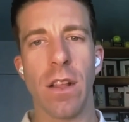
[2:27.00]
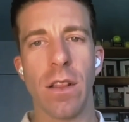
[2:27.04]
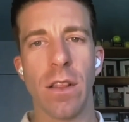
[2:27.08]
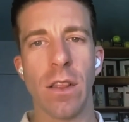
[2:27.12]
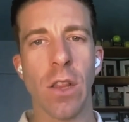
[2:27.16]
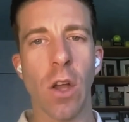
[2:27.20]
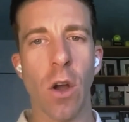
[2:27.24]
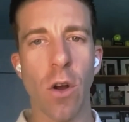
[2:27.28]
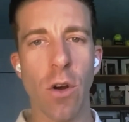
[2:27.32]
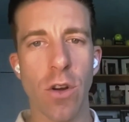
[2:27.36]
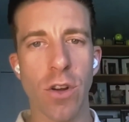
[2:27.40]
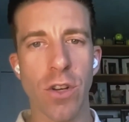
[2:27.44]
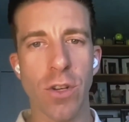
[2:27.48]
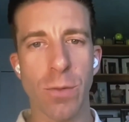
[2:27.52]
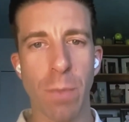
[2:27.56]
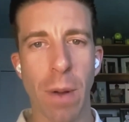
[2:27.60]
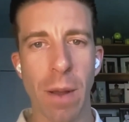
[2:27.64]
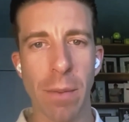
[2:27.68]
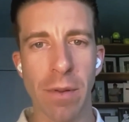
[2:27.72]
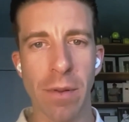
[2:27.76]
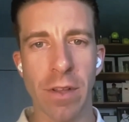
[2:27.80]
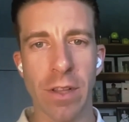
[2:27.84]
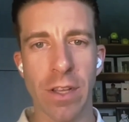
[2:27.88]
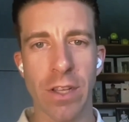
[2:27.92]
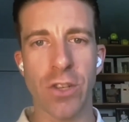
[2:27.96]
large
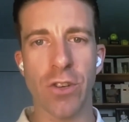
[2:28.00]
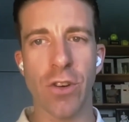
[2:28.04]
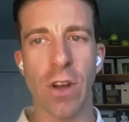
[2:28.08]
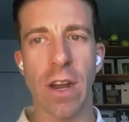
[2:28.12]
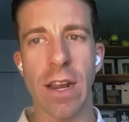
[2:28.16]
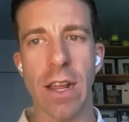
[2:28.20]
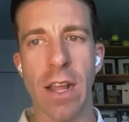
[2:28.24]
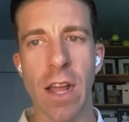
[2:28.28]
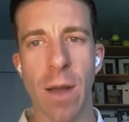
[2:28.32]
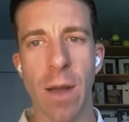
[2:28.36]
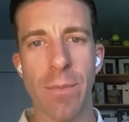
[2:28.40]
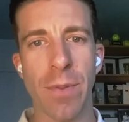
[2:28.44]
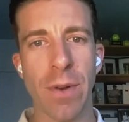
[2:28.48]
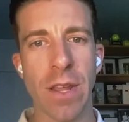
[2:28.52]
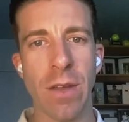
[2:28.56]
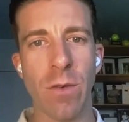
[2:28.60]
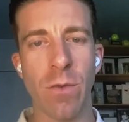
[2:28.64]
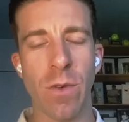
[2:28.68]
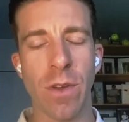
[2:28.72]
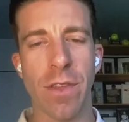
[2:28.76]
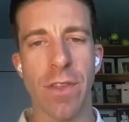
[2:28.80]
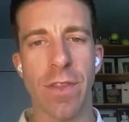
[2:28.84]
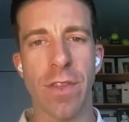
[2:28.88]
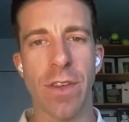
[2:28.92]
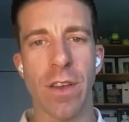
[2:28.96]
publicly traded company
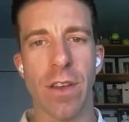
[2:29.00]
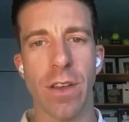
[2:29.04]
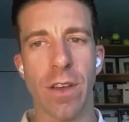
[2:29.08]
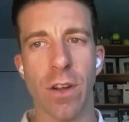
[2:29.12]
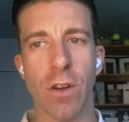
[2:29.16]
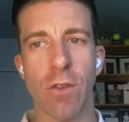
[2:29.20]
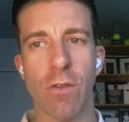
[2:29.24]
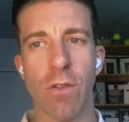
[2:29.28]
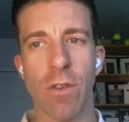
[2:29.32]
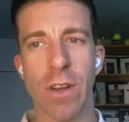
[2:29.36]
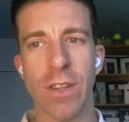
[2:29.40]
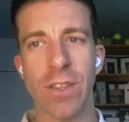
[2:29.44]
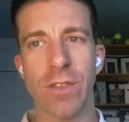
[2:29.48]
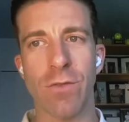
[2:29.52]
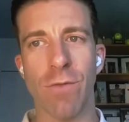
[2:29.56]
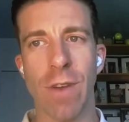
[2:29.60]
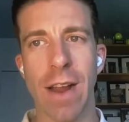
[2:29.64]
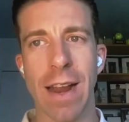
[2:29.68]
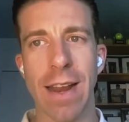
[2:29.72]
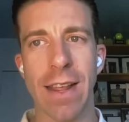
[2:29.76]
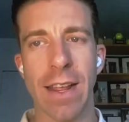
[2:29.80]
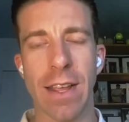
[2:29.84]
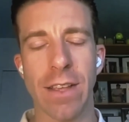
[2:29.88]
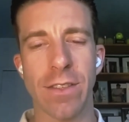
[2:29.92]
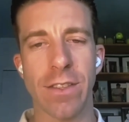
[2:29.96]
with uh, Chris
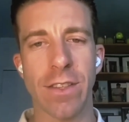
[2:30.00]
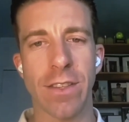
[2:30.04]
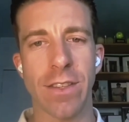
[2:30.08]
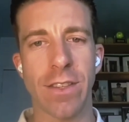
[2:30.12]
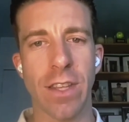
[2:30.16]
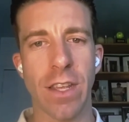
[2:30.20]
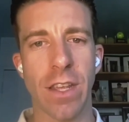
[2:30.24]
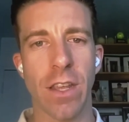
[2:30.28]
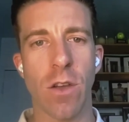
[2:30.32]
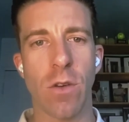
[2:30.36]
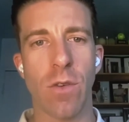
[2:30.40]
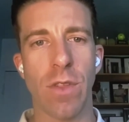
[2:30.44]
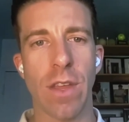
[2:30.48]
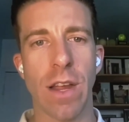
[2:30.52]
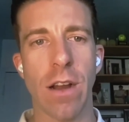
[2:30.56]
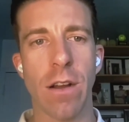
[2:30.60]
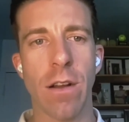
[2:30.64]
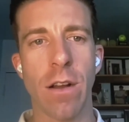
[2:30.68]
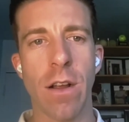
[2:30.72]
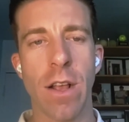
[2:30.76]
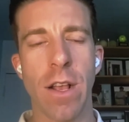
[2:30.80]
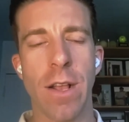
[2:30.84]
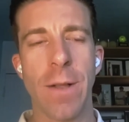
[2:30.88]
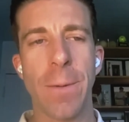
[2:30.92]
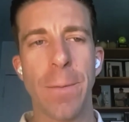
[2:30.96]
Reading as the CEO
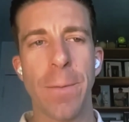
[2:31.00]
there.